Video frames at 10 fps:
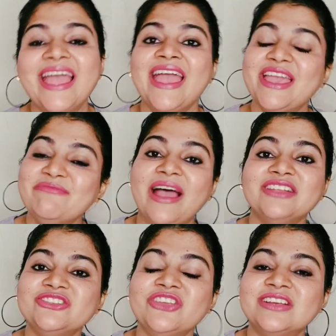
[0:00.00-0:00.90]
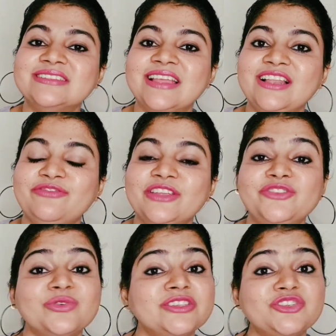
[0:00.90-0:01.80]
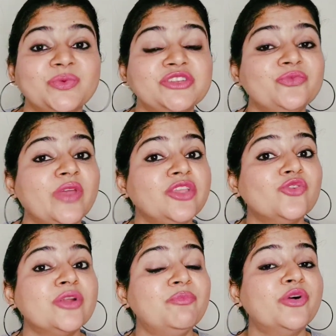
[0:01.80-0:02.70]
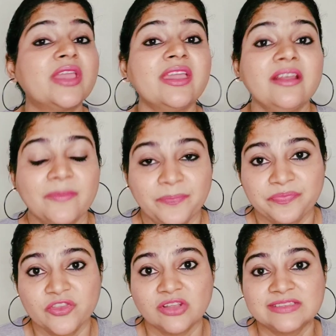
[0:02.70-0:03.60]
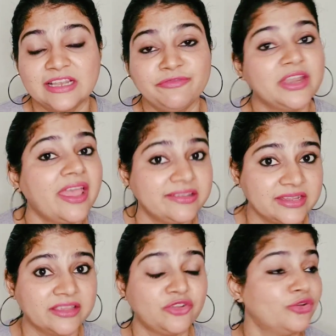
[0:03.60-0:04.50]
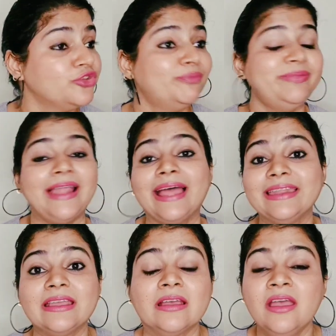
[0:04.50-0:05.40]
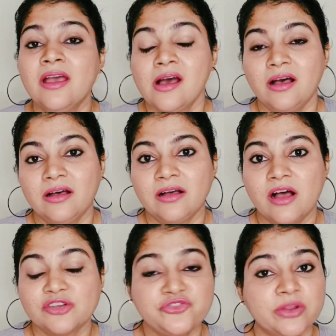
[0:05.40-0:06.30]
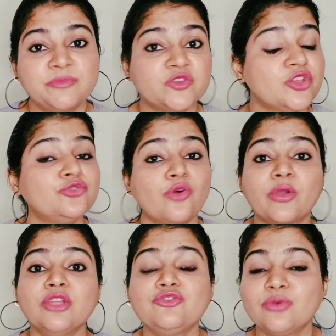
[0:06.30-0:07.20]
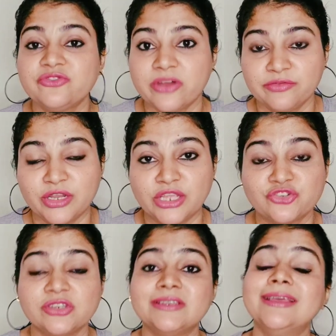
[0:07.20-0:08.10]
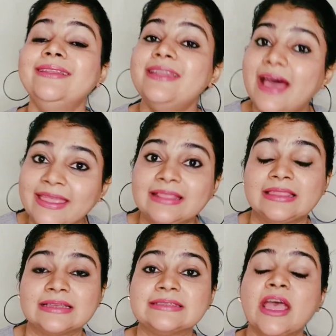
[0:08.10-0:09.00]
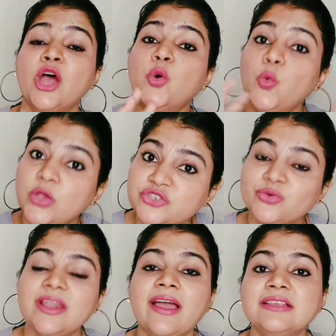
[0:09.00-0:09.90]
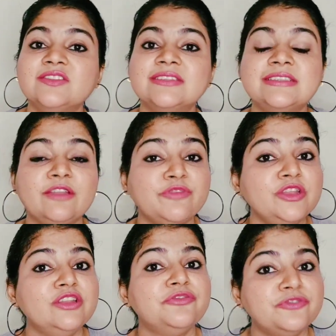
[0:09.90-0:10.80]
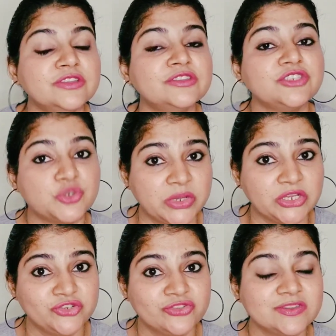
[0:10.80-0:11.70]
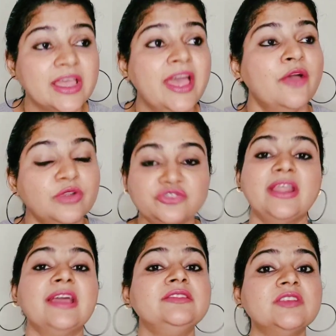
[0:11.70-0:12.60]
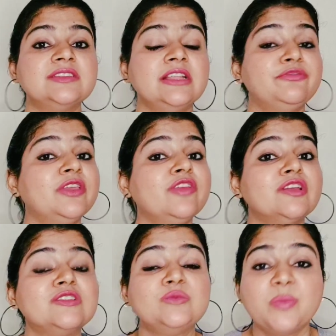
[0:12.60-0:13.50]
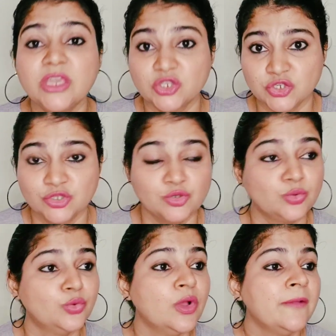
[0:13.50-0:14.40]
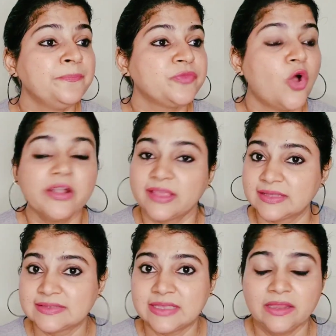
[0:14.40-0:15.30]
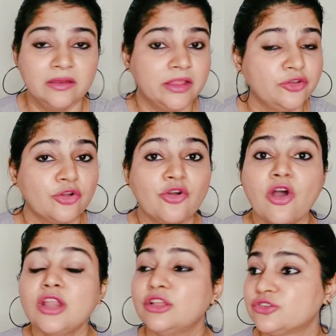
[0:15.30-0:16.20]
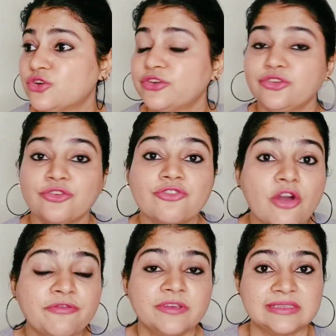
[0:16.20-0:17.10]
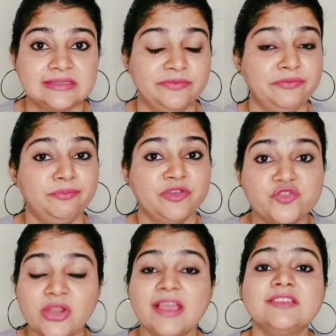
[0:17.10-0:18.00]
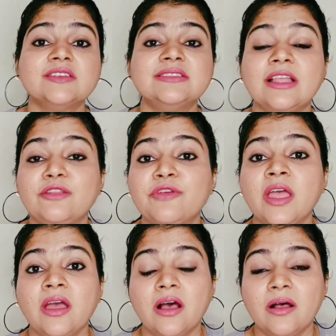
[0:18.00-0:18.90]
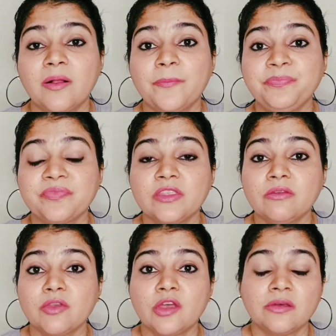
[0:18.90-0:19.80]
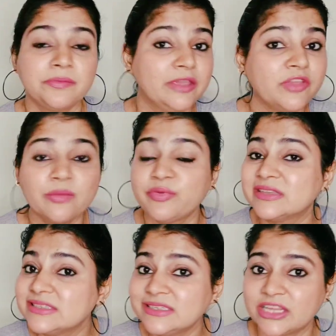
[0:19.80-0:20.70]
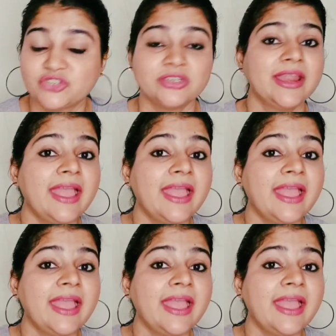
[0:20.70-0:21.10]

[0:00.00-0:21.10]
Imagine yourself into a situation where you are booking yourself an air ticket, or you're planning a trip, so you're talking to a travel agent. Like this, visualize yourself in different situations. Visualize yourself giving a speech to audience in your college or in your office. Visualize yourself giving a presentation.